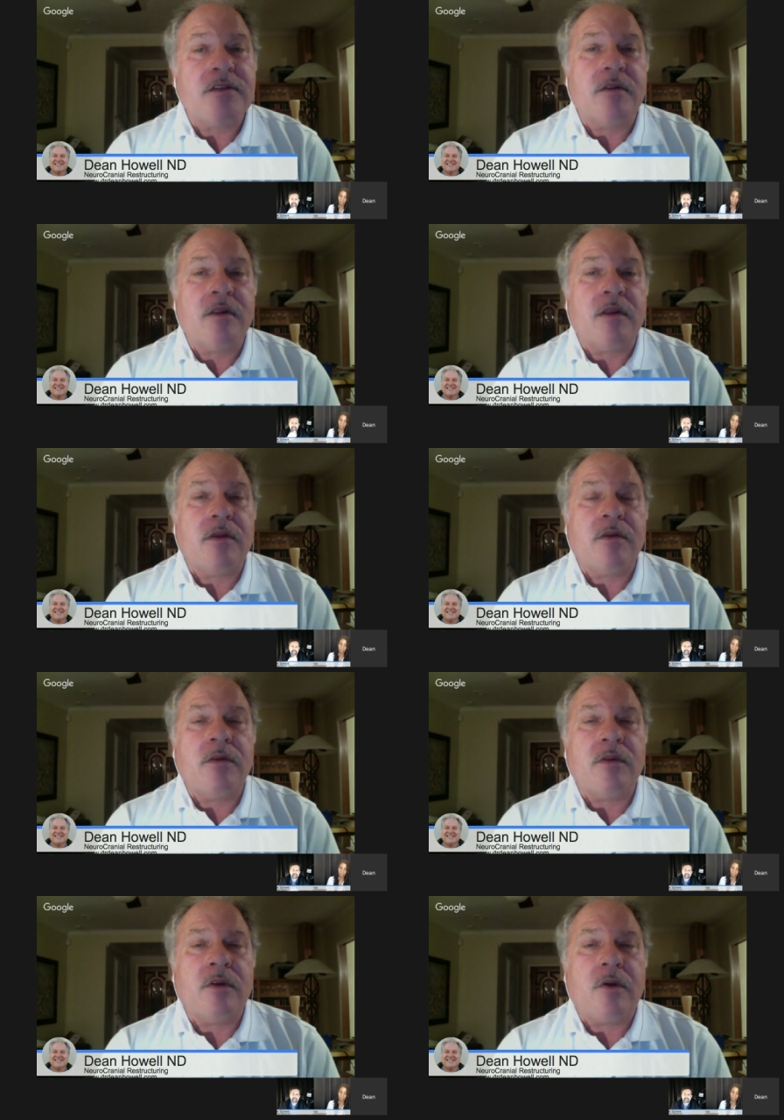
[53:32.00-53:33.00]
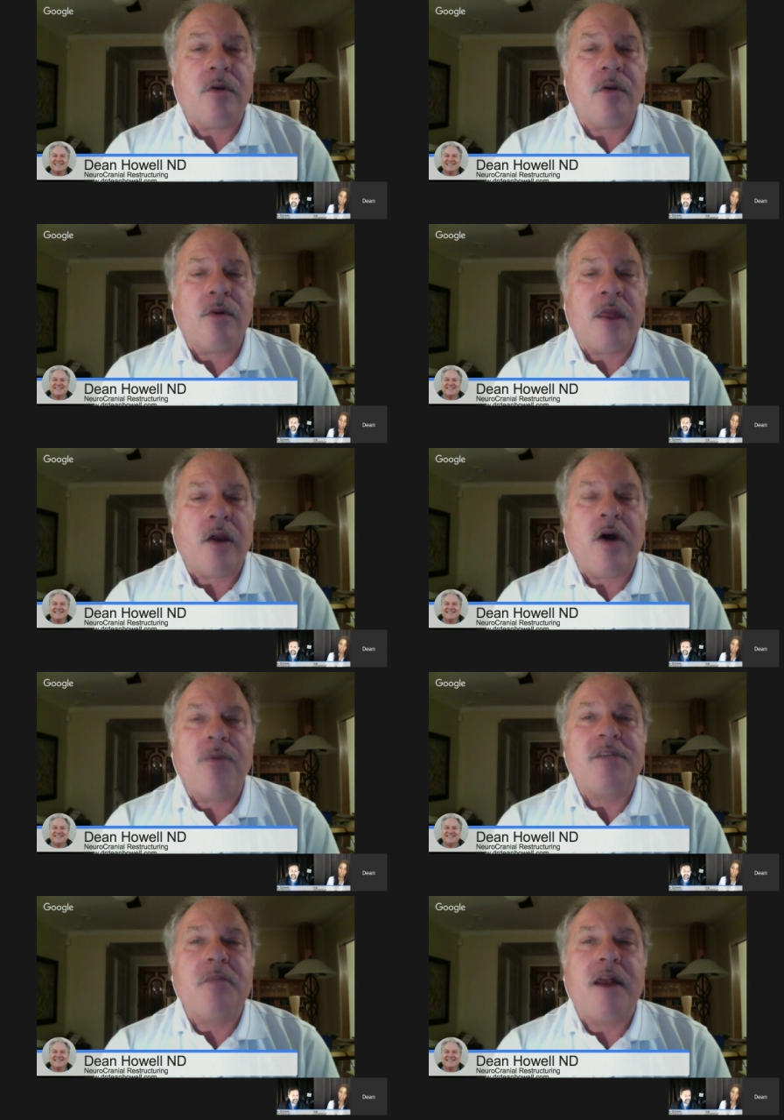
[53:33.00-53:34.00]
uh, you know, they all
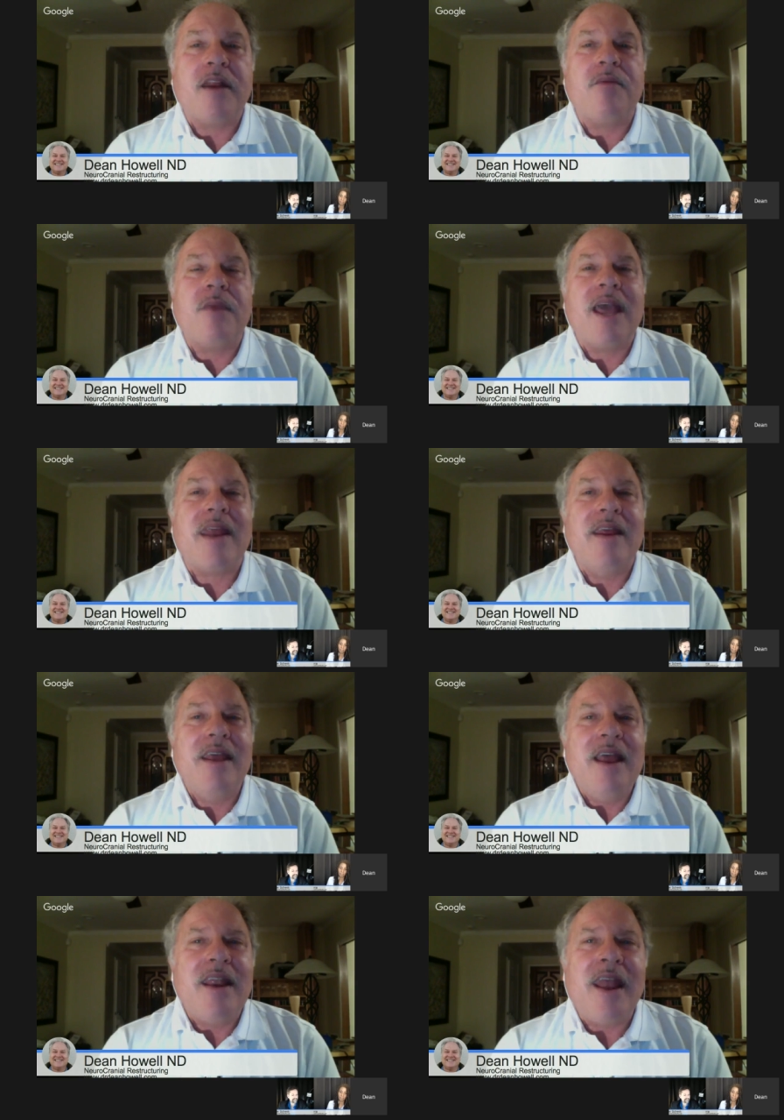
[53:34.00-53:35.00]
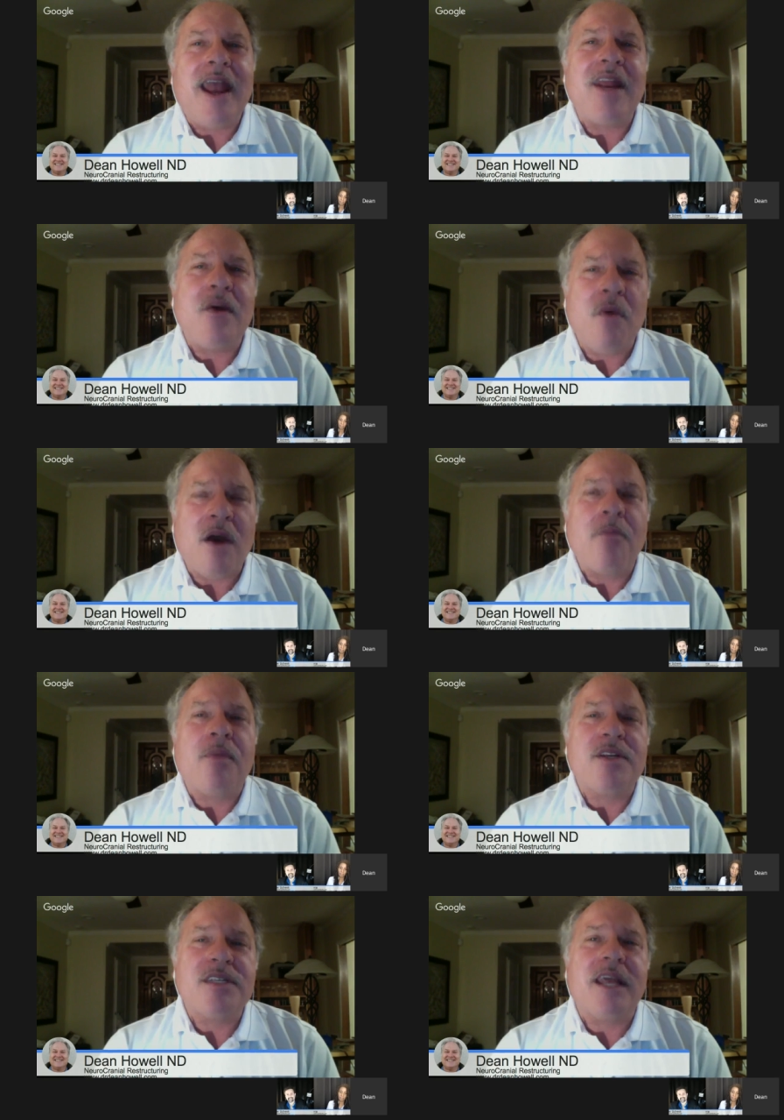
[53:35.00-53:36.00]
responded, and we had a ninety-one
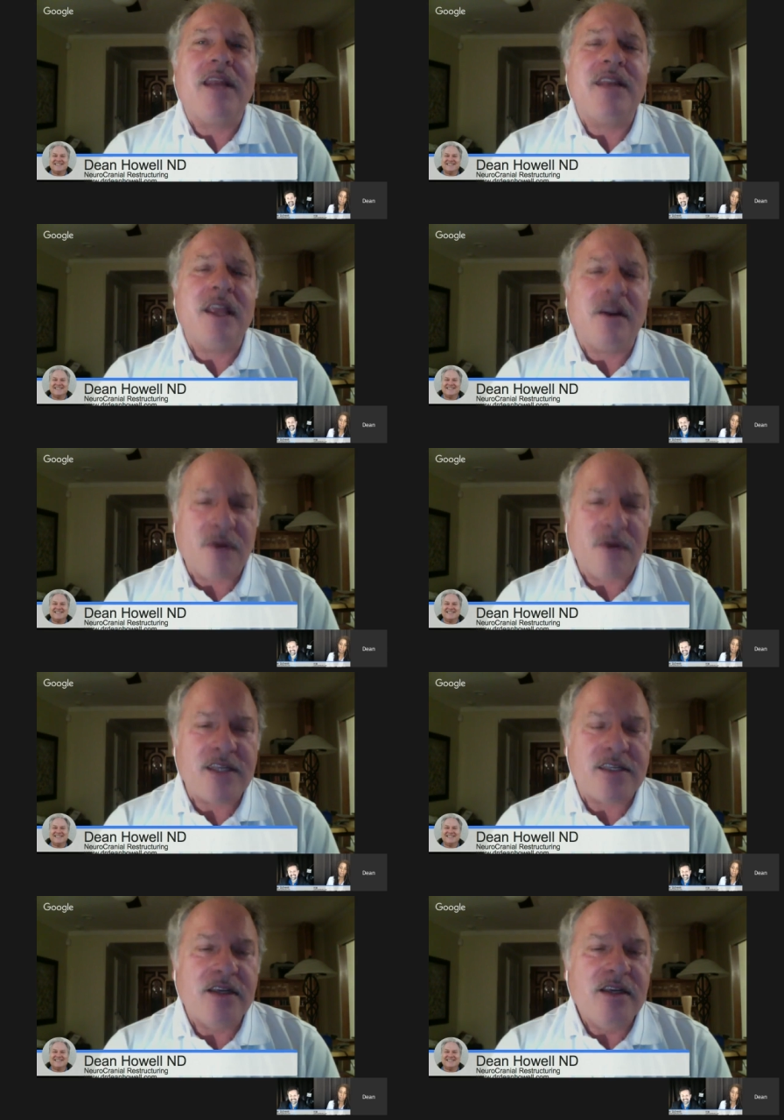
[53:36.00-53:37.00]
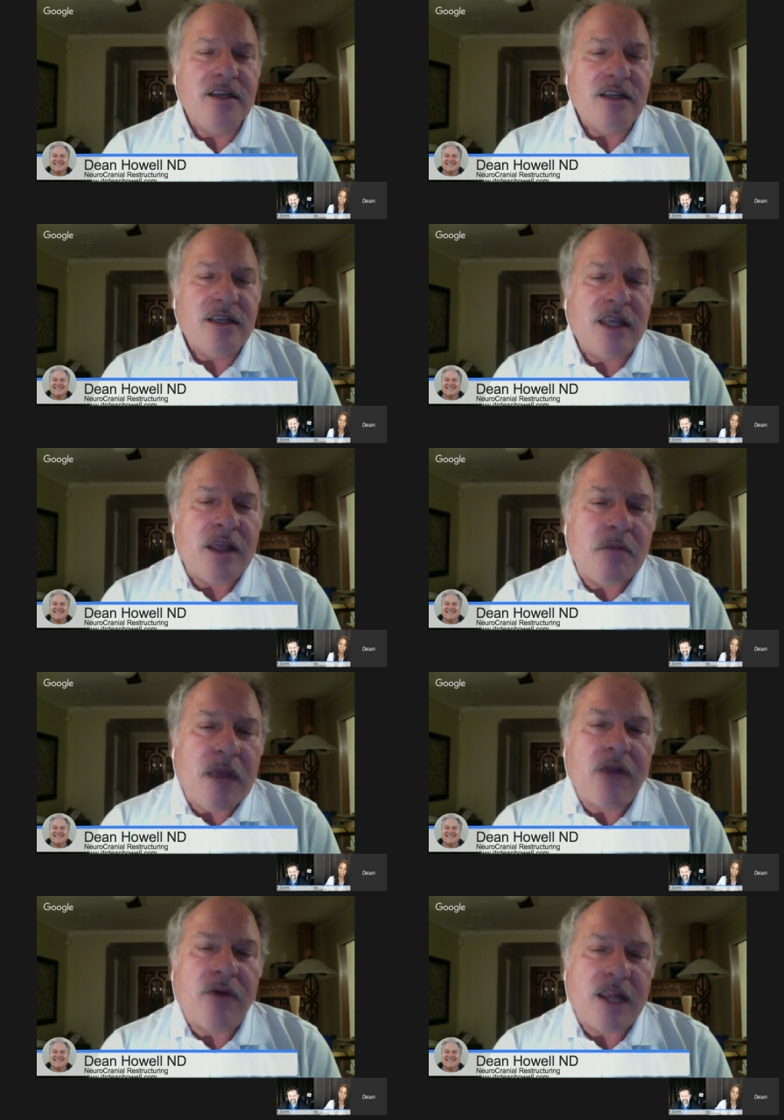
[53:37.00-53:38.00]
percent decrease in
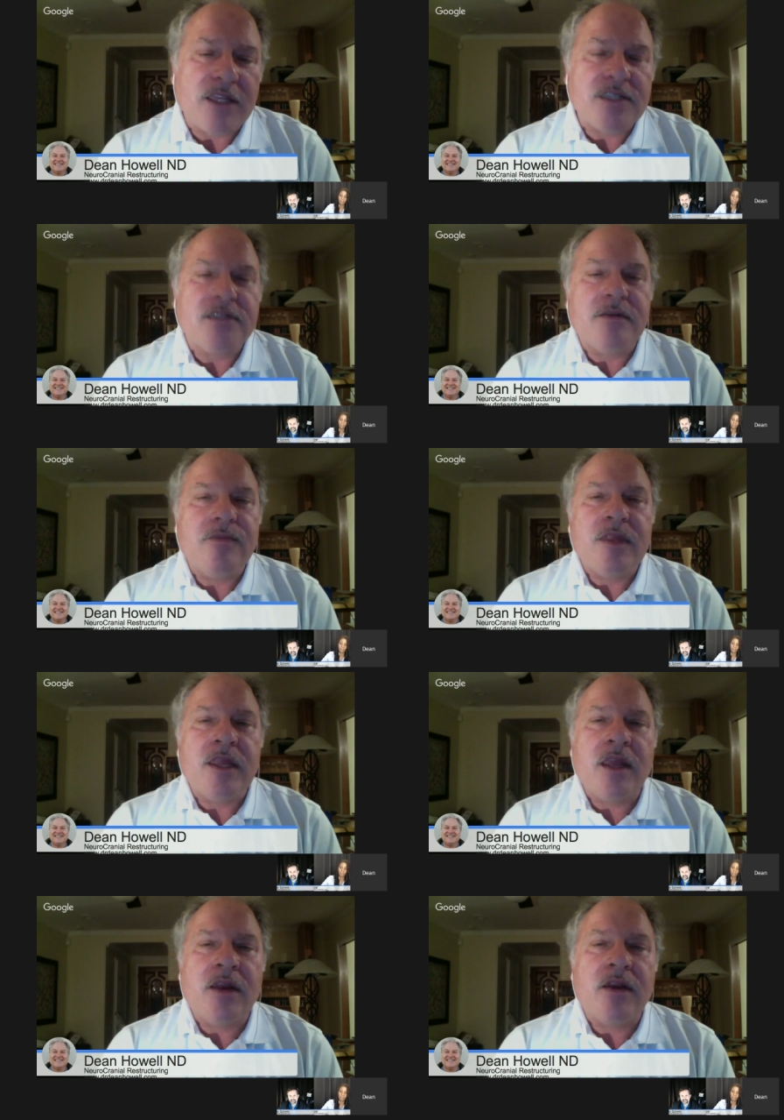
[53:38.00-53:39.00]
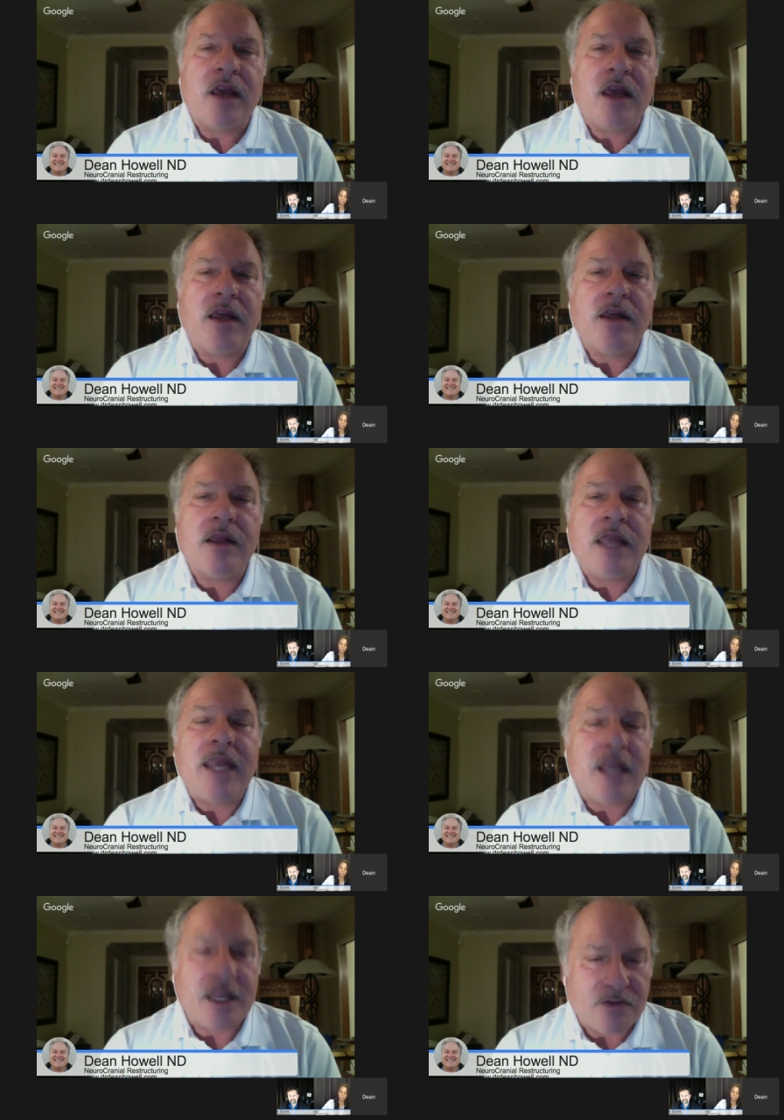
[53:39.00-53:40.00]
migraines in uh,
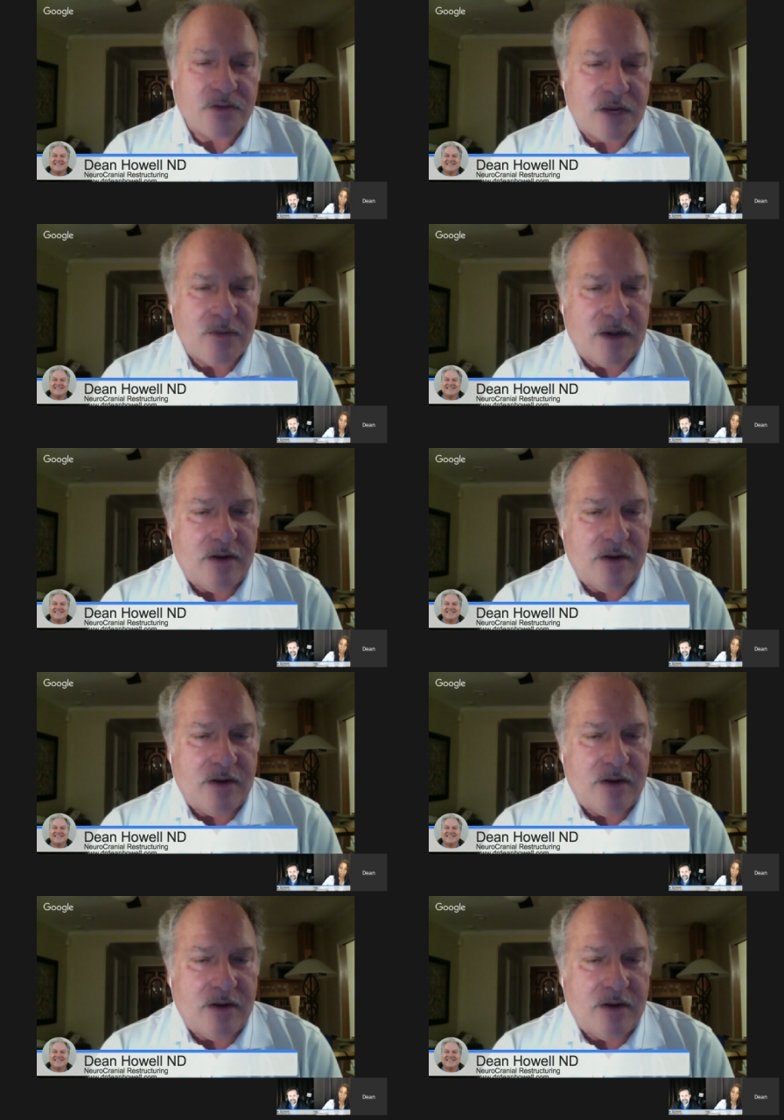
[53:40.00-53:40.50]
eight days of treatment.